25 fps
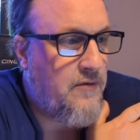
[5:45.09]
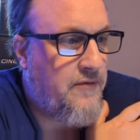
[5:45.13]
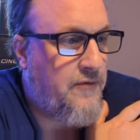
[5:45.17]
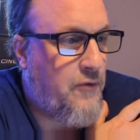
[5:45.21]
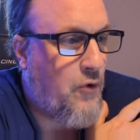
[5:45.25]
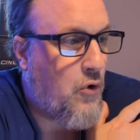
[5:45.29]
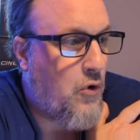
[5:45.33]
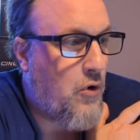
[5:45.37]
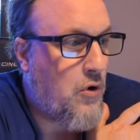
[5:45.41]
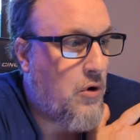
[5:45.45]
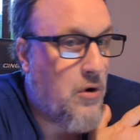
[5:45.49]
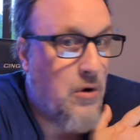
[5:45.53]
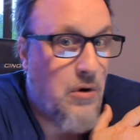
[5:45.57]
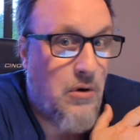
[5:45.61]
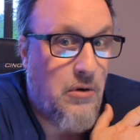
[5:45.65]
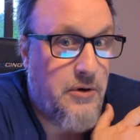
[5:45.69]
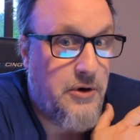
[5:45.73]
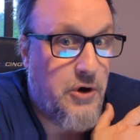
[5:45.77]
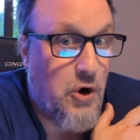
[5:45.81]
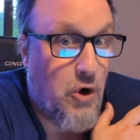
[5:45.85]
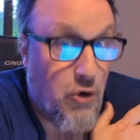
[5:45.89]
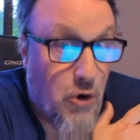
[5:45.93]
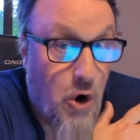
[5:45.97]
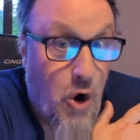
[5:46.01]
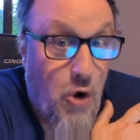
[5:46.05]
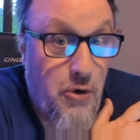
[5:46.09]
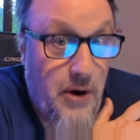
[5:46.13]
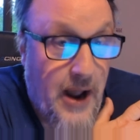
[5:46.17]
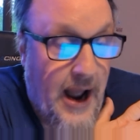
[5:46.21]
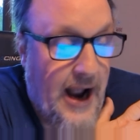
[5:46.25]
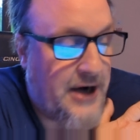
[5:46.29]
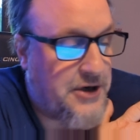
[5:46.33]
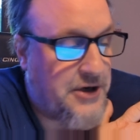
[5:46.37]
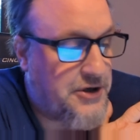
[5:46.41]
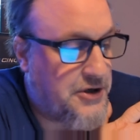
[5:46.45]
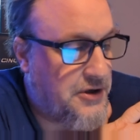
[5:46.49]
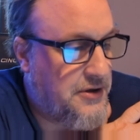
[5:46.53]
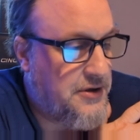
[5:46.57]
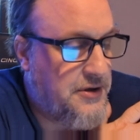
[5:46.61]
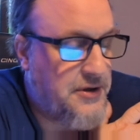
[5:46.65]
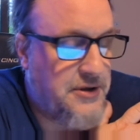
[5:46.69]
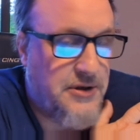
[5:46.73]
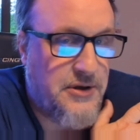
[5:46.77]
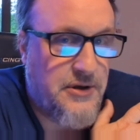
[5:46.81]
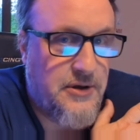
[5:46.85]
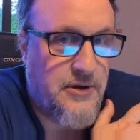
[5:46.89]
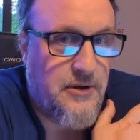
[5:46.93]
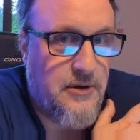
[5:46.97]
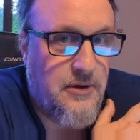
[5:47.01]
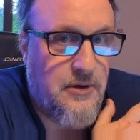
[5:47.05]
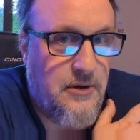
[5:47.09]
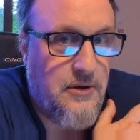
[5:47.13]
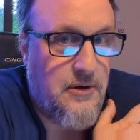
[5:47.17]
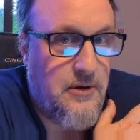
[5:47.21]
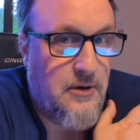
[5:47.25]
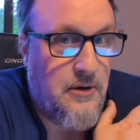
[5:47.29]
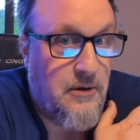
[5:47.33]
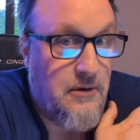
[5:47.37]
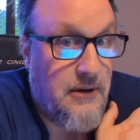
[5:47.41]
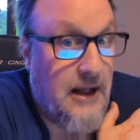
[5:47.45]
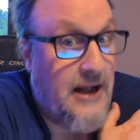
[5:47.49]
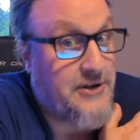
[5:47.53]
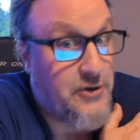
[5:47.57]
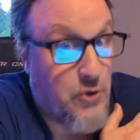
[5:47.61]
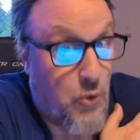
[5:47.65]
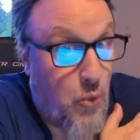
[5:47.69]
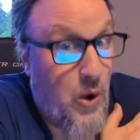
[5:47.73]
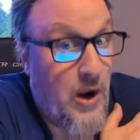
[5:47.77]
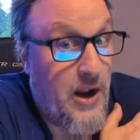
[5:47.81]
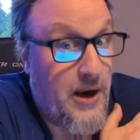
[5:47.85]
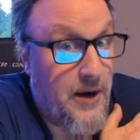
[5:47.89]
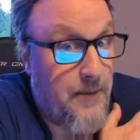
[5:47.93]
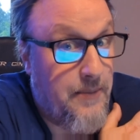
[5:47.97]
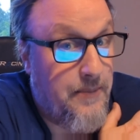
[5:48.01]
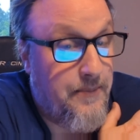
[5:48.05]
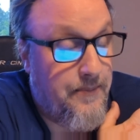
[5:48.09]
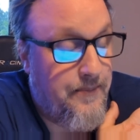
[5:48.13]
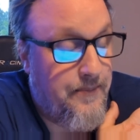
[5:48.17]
for your own actions, that's a win.